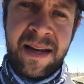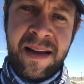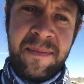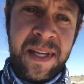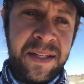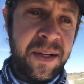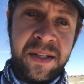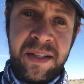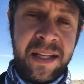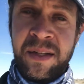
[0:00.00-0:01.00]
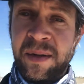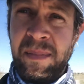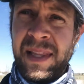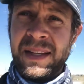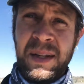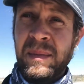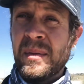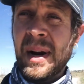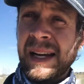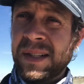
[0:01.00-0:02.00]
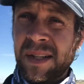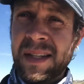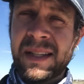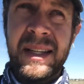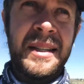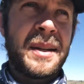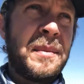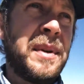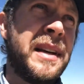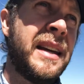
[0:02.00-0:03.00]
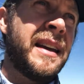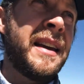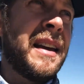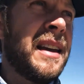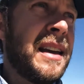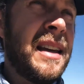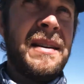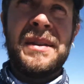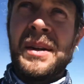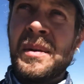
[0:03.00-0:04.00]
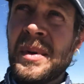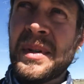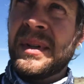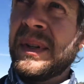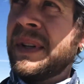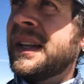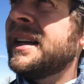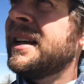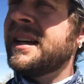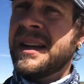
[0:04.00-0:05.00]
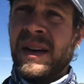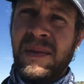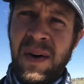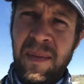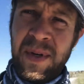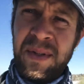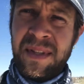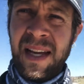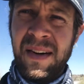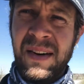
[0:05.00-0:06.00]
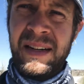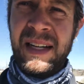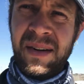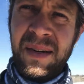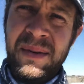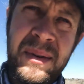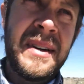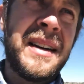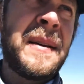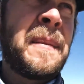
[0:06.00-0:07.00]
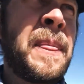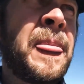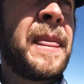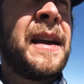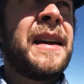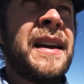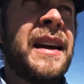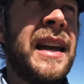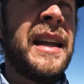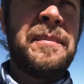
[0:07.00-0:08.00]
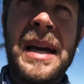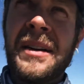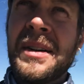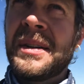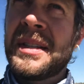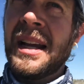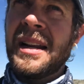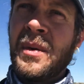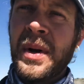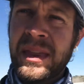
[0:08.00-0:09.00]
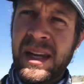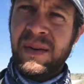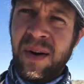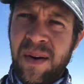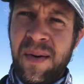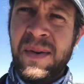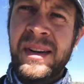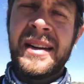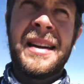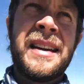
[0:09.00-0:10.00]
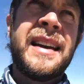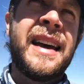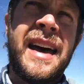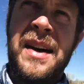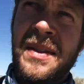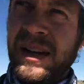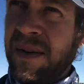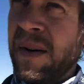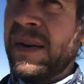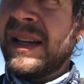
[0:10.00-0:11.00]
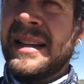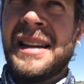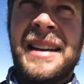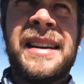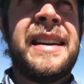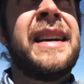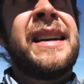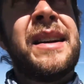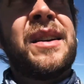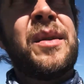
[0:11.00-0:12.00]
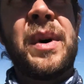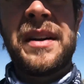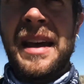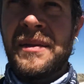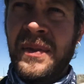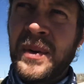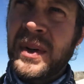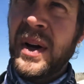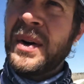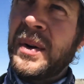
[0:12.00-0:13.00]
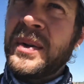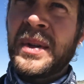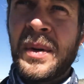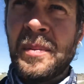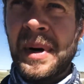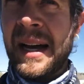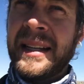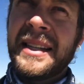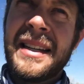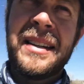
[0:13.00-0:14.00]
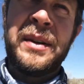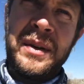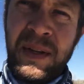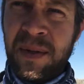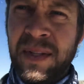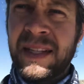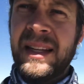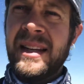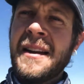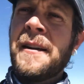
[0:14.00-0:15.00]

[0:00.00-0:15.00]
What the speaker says: These could be ranches. These could be even commercial farmers that are near you, and better understanding what they grow, how they grow it, where that food goes, who buys it, who uses it.